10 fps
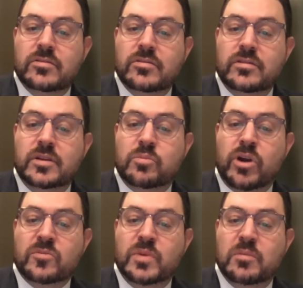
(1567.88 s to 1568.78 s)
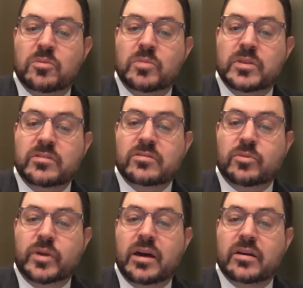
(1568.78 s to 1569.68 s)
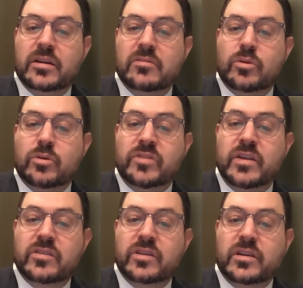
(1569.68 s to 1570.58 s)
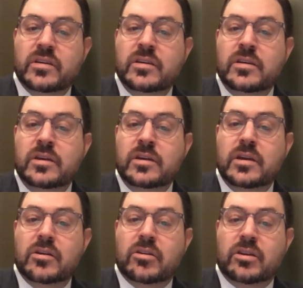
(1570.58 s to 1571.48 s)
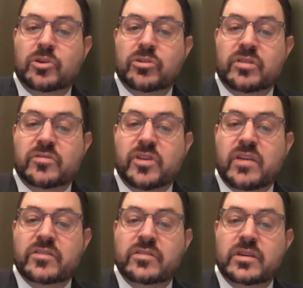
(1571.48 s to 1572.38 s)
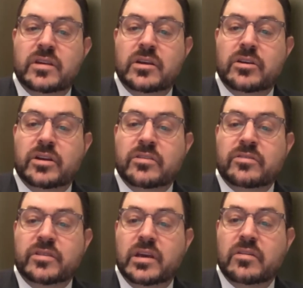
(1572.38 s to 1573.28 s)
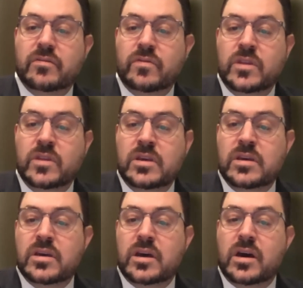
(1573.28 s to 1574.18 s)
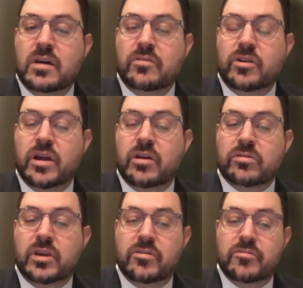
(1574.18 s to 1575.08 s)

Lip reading: depress people, but this is the reality of what we're facing in our communities. If you haven't seen it, you're going to see it if you're in healthcare.